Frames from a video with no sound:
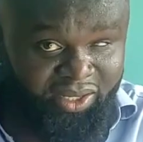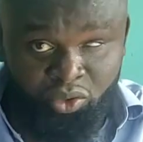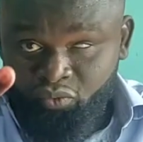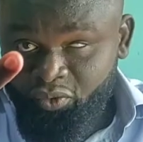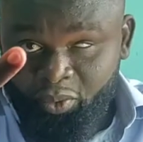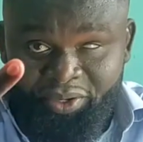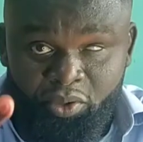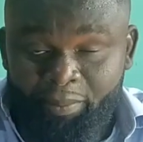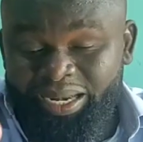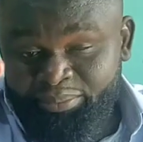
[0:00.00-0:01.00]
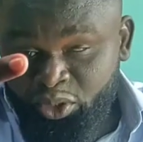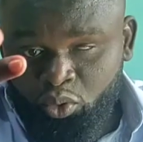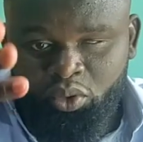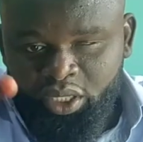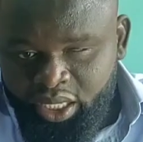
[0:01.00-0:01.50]
I don't know for where you are, but let me
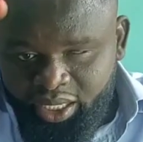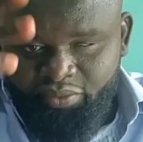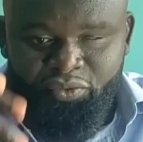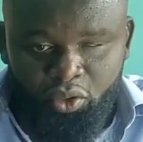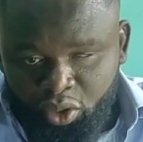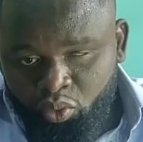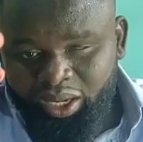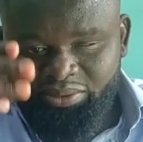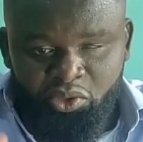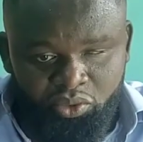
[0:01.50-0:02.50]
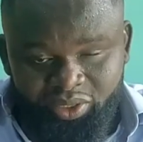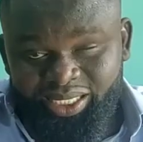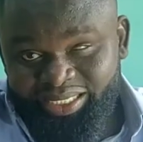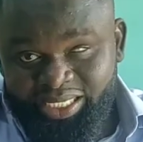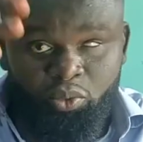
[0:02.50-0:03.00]
know if your road has been
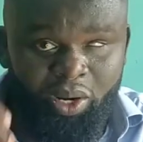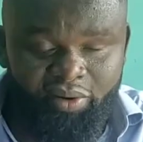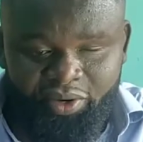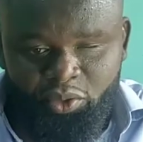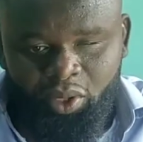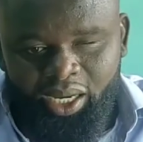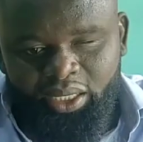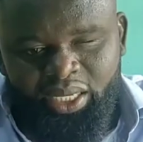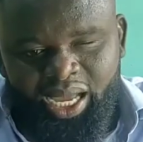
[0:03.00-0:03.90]
constructed in wherever you are.